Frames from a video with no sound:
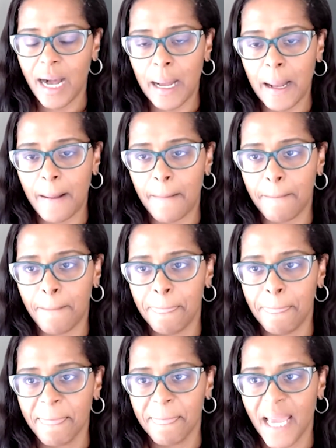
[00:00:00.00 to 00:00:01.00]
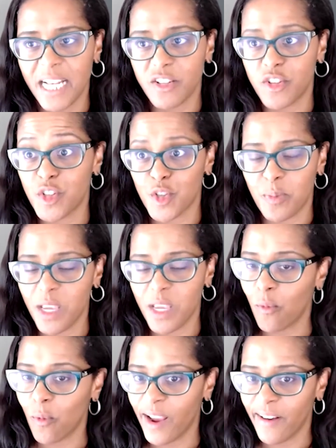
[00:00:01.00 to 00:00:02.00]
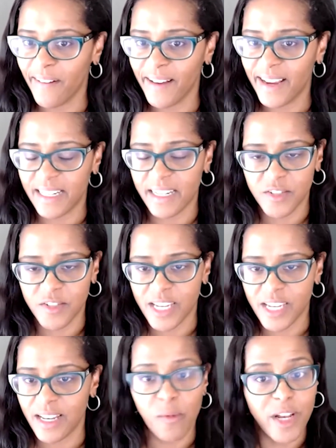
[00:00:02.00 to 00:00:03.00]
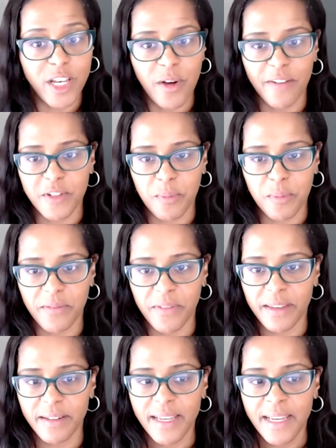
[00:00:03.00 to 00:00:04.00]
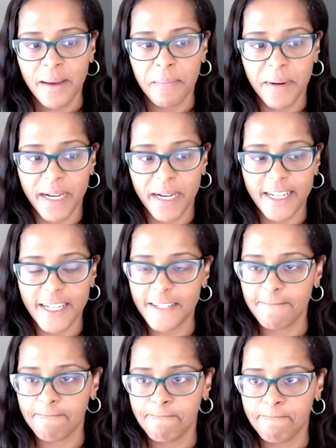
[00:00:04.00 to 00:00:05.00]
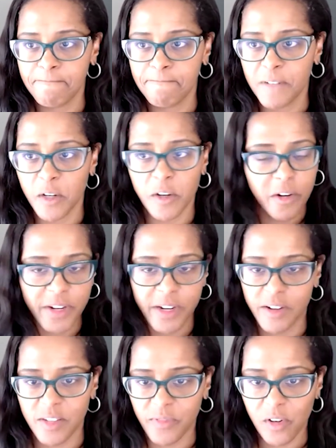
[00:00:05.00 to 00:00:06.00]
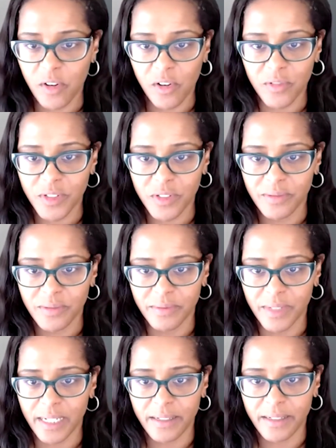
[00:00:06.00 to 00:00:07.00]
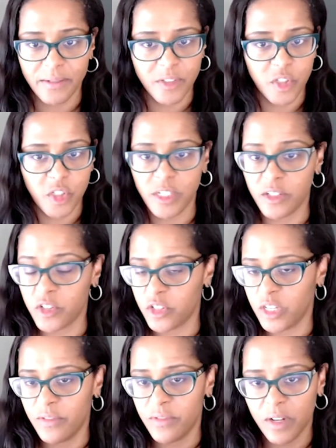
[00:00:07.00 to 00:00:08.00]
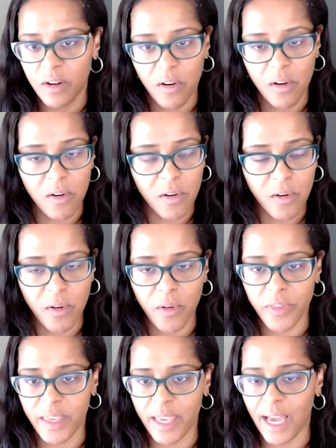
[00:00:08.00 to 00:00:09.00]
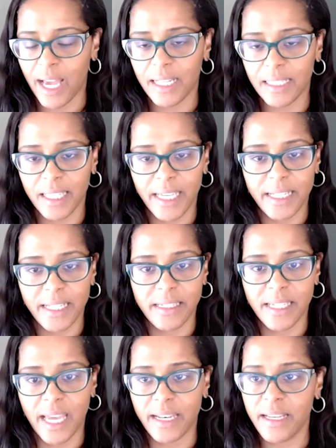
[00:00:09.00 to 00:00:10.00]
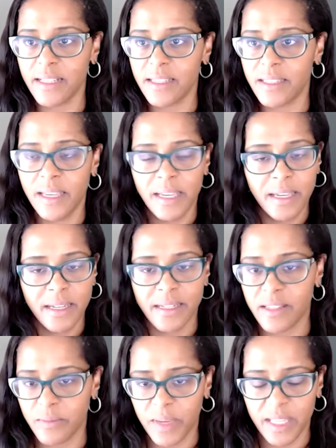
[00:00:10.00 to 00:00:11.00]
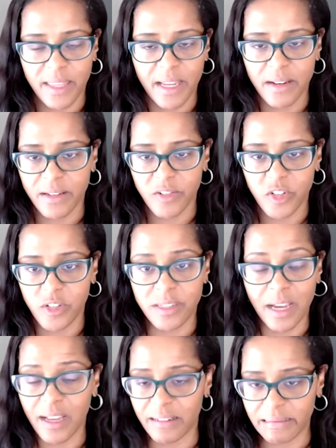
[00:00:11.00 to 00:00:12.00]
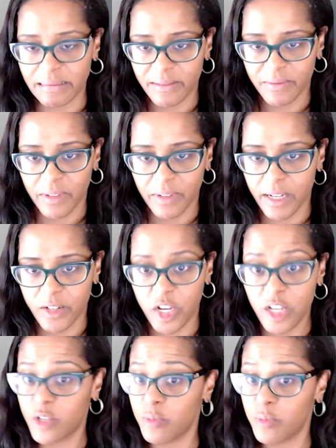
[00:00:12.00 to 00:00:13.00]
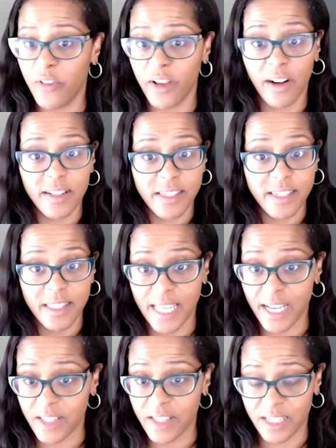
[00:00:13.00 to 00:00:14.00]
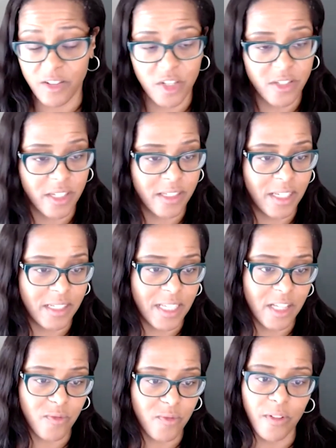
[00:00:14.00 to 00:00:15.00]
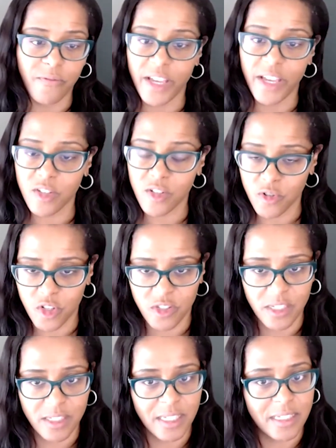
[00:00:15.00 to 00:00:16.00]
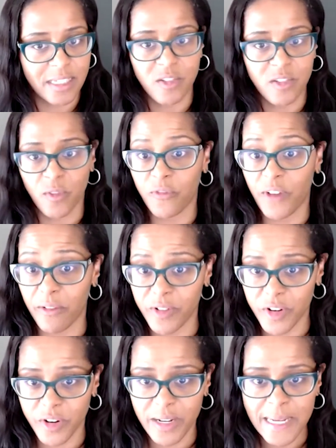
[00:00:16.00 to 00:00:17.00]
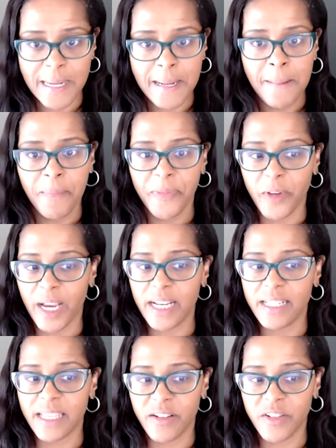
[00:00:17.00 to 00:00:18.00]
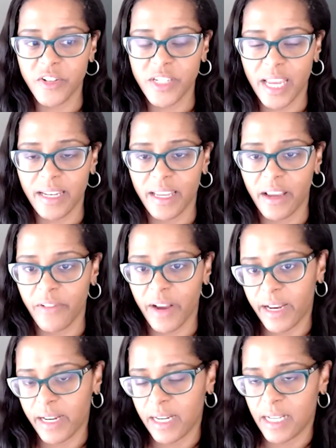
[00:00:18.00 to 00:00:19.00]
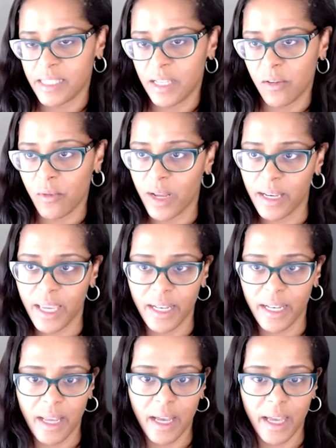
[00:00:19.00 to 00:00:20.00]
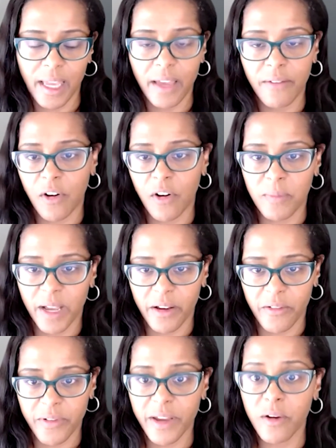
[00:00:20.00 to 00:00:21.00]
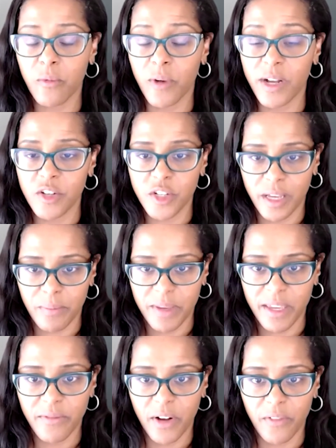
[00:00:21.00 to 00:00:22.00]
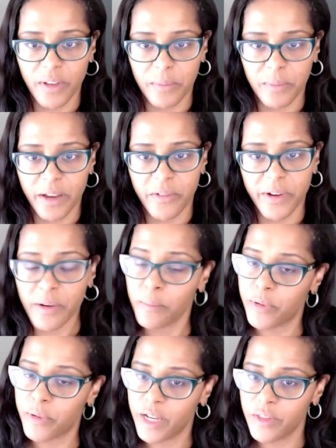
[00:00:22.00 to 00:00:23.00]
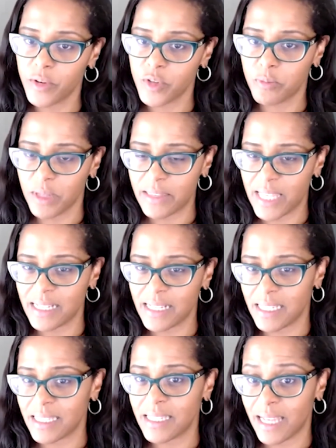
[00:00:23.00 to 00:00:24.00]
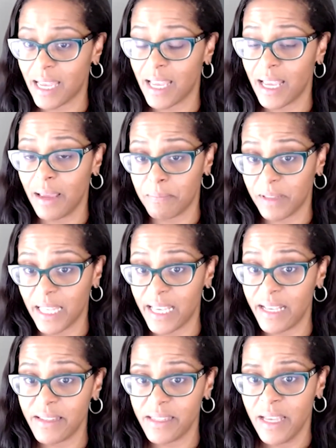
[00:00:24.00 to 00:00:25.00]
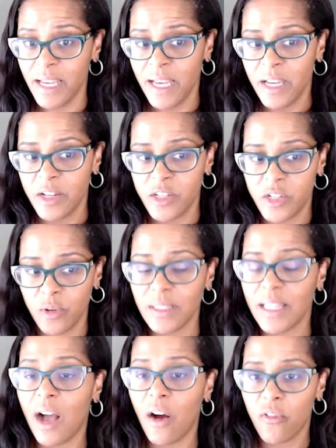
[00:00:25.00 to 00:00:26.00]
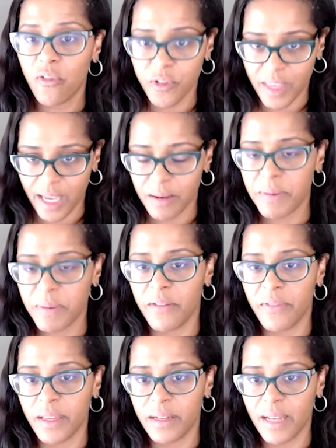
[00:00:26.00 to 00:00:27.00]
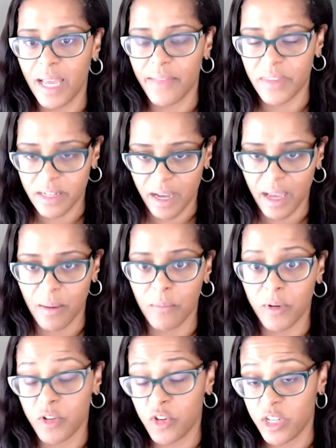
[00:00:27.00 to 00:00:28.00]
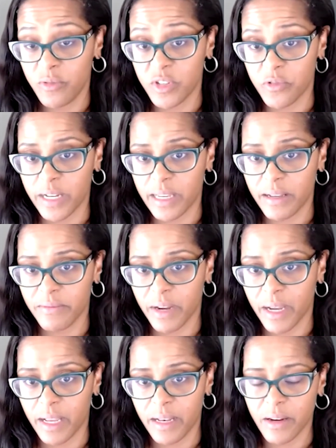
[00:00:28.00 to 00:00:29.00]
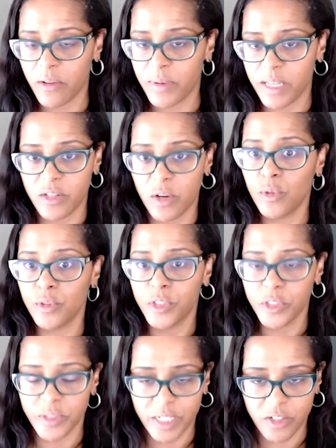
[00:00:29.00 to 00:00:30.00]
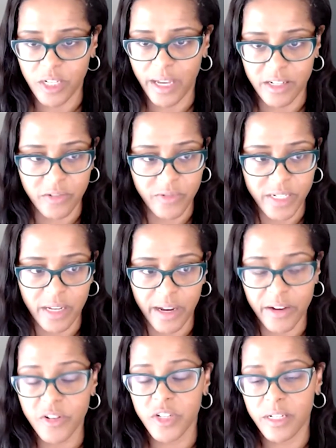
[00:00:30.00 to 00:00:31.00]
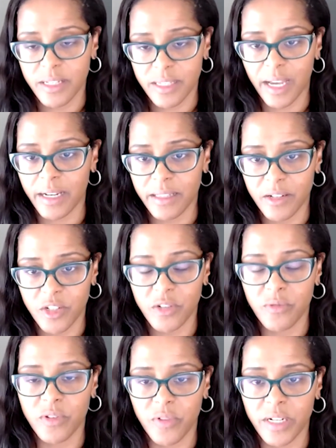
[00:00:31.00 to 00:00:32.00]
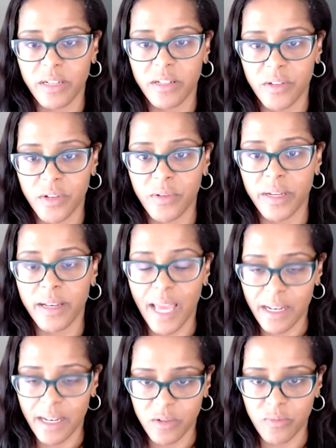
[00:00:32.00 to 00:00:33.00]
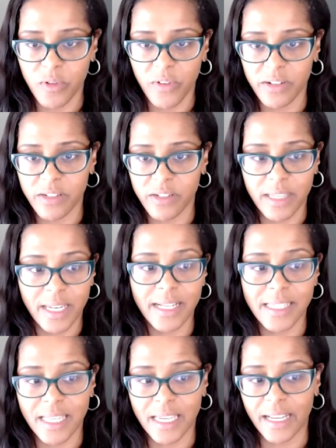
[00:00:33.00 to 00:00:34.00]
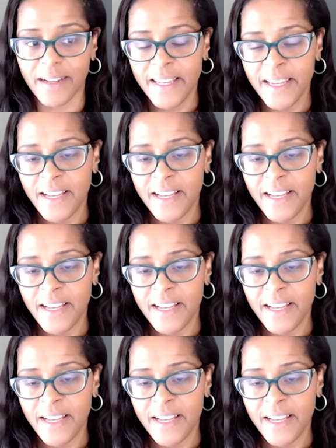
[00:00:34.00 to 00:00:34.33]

Um, and it's just being aware and understanding when you have to pivot. But her career has evolved, right? She achieved all the accolades in tennis doesn't mean that she's done, right? She's moving on to the next thing. She's a successful investor, she's a successful founder, right? It's understanding and recognizing when can I evolve my career? When should I be evolving my career? And putting those things in stay in place to allow for that pivot at the time when she was ready, right? Nobody told her that she had to retire. She decided that she was ready to do it and to move on to the next thing.